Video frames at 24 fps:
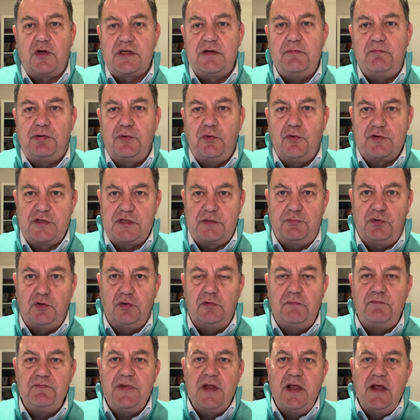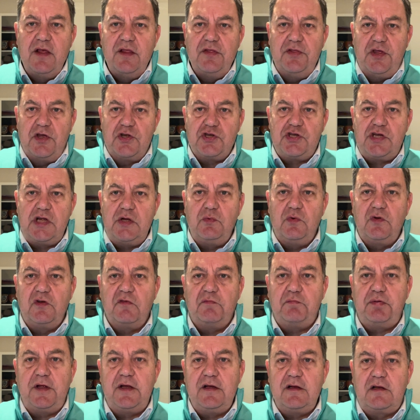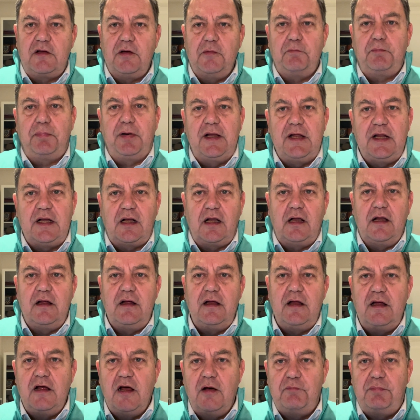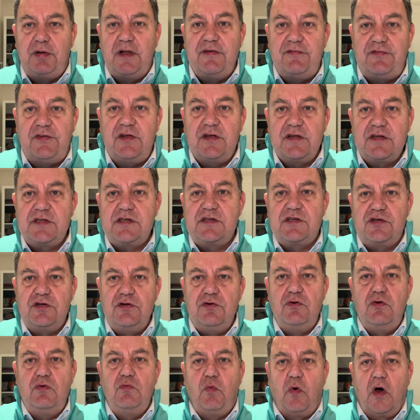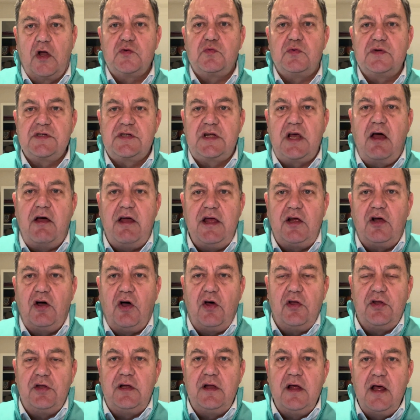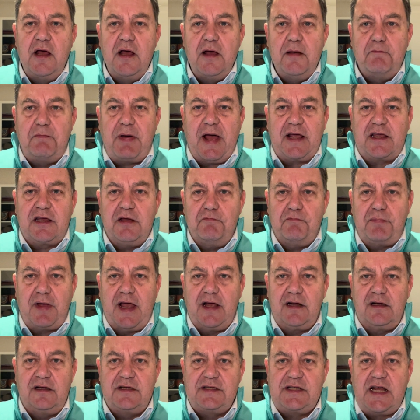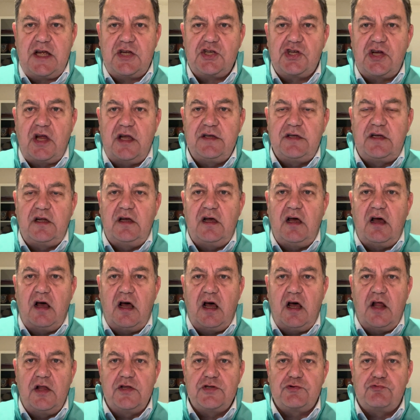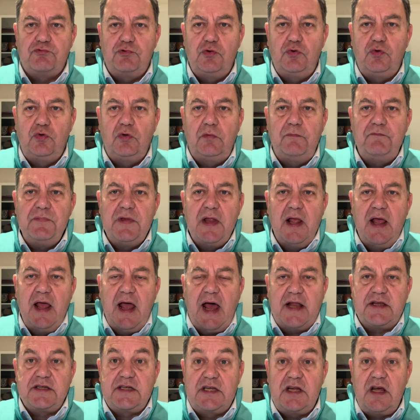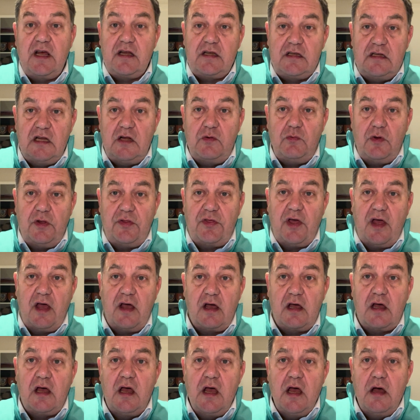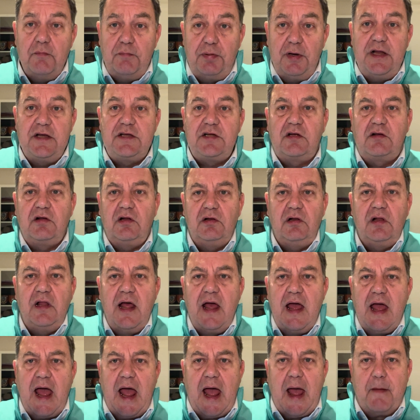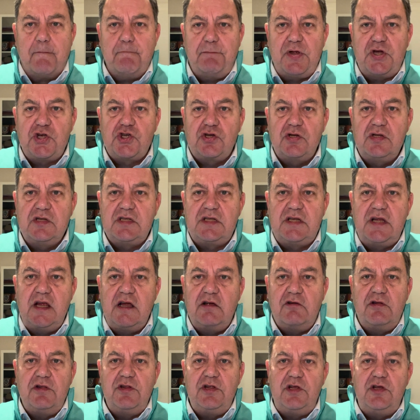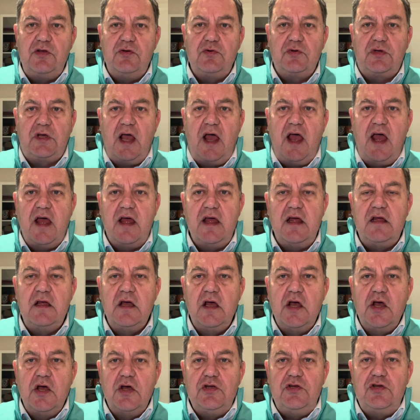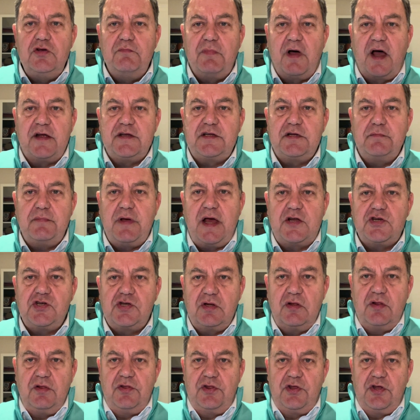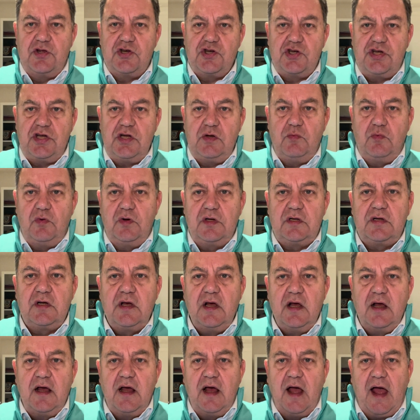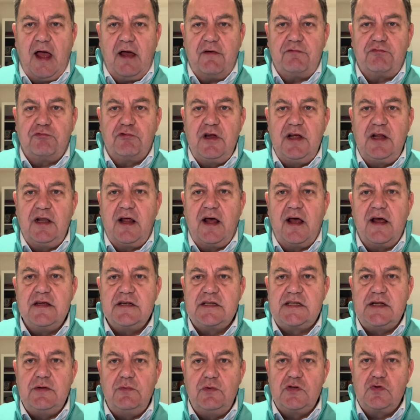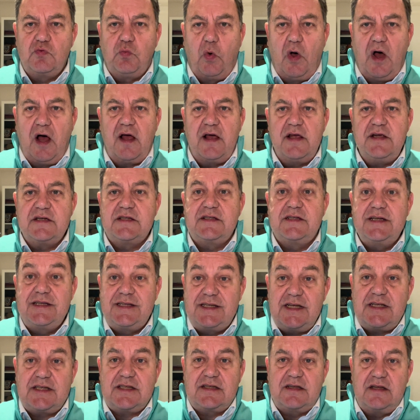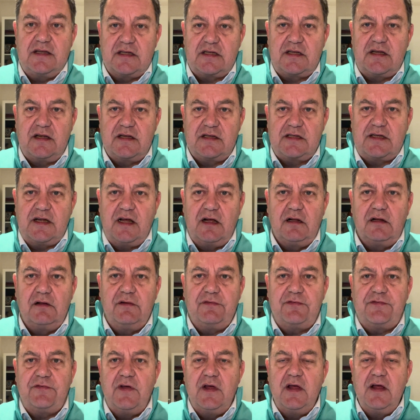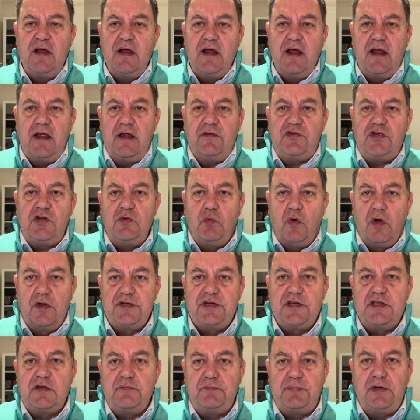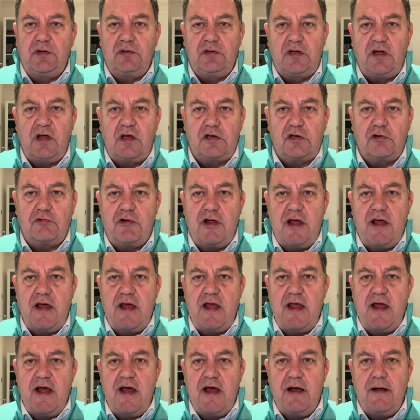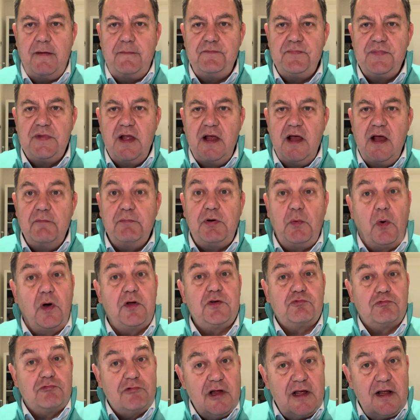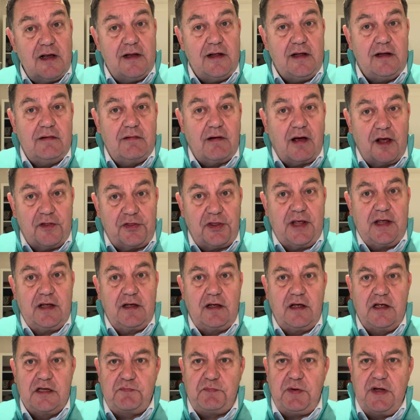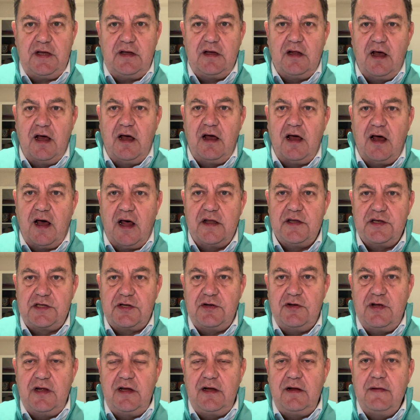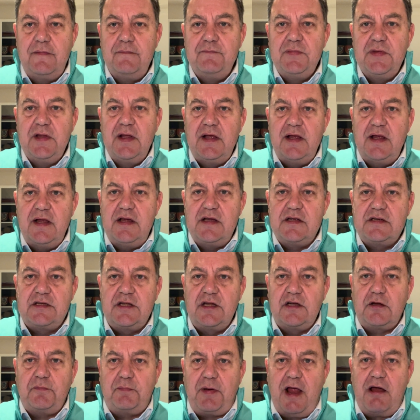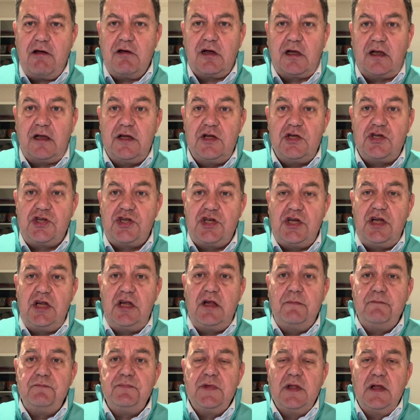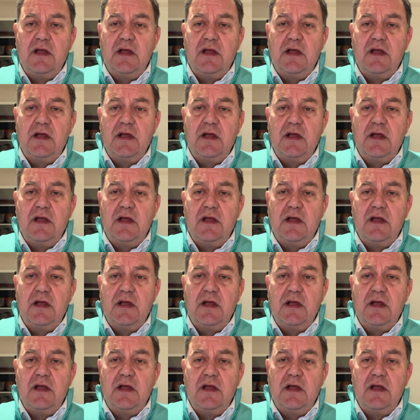implausible that she would have been completely oblivious to what was going on back in Bangladesh under her aunt's rule. And certainly with her political ambitions here in the UK, you might imagine that she would have realized it was wise to distance herself if she wanted to build her career here. But what really, I think, has been her undoing is that apparently she